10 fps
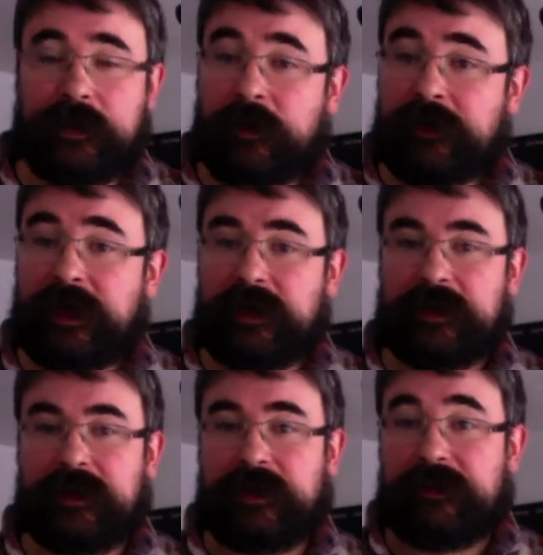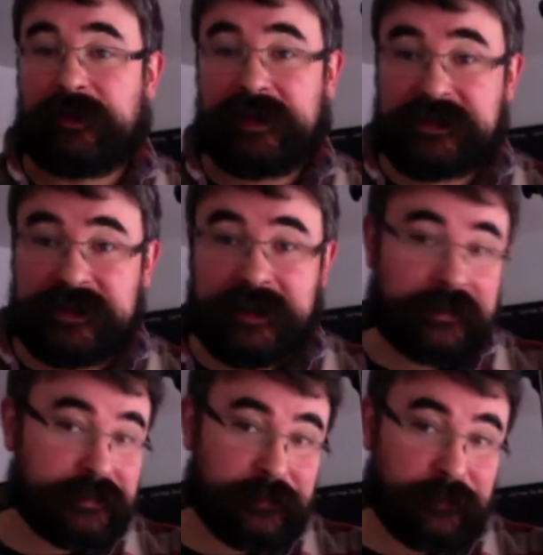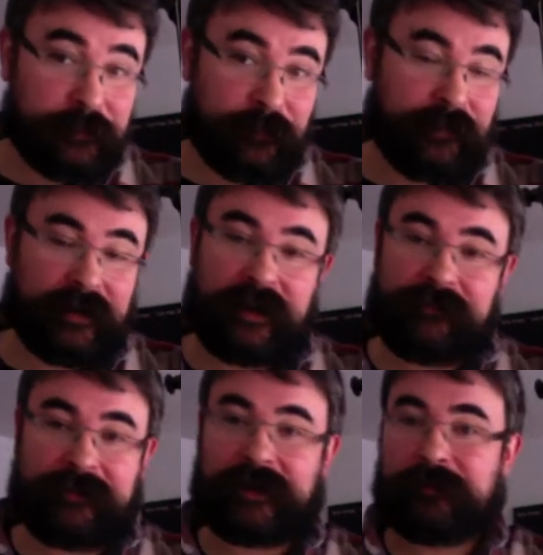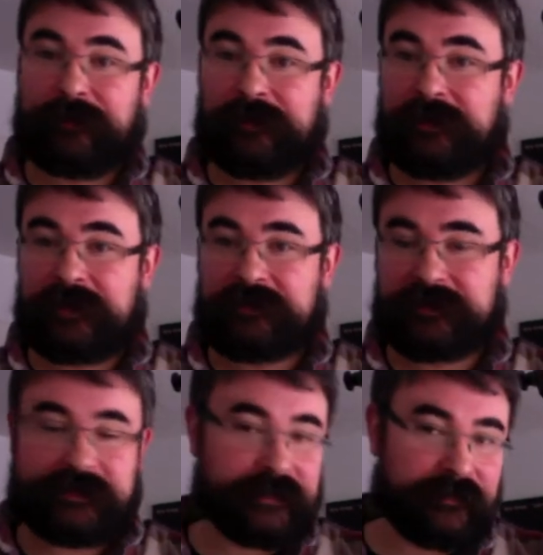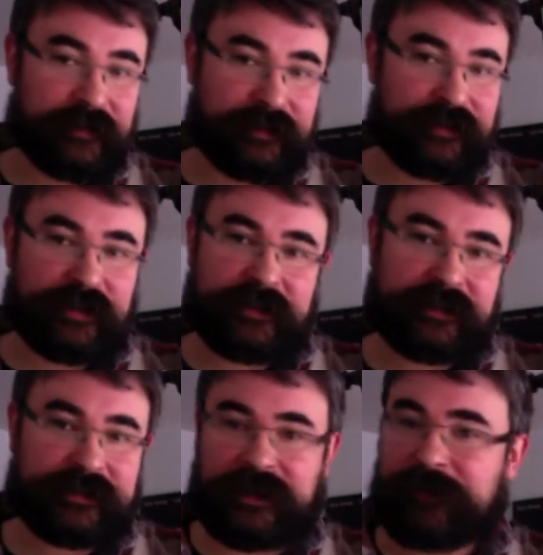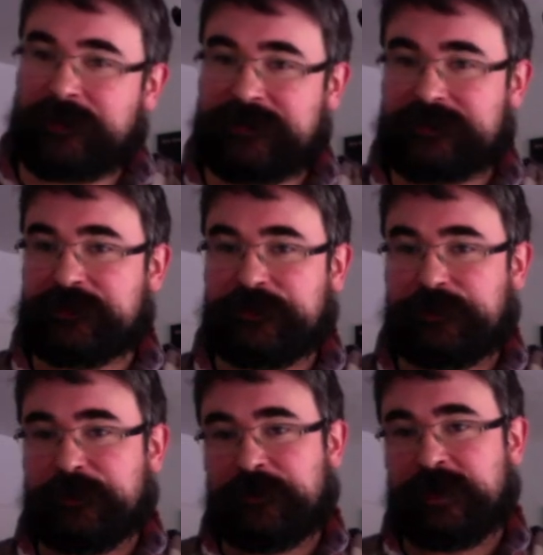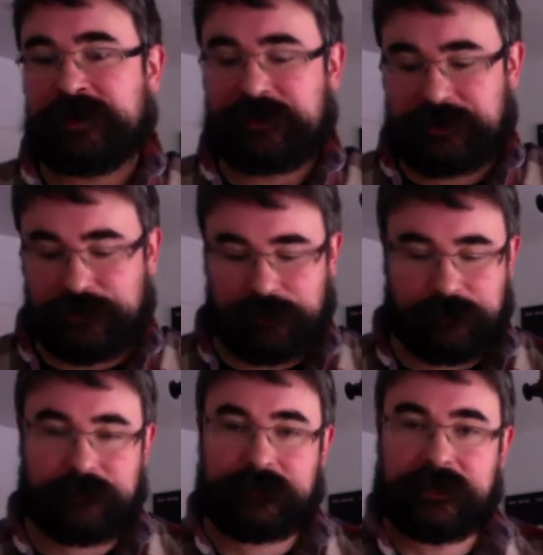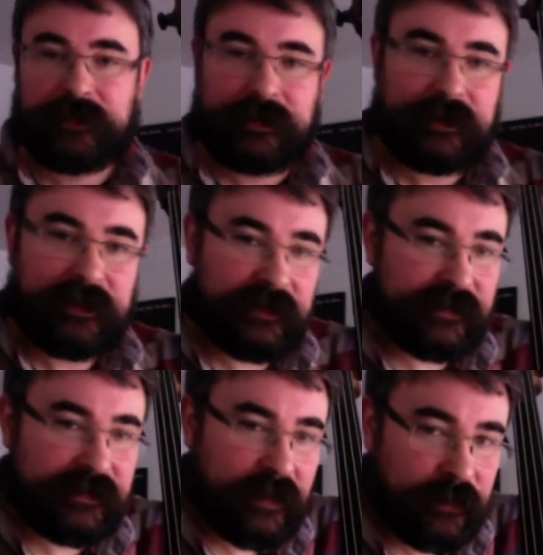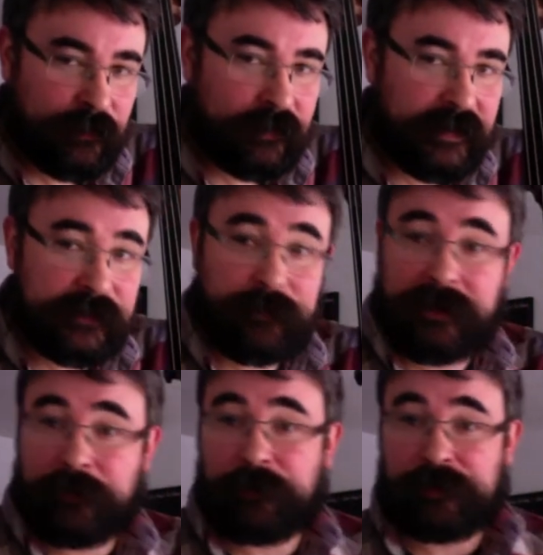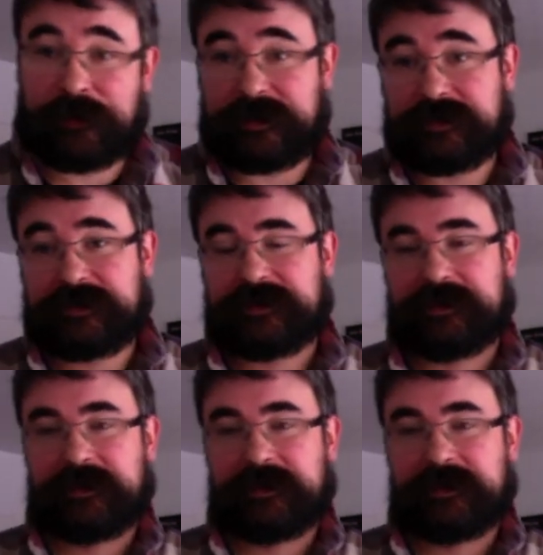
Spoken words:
Okay, the next thing I do that I find really gives a ton of energy and excitement to any tune is I utilize pedal points.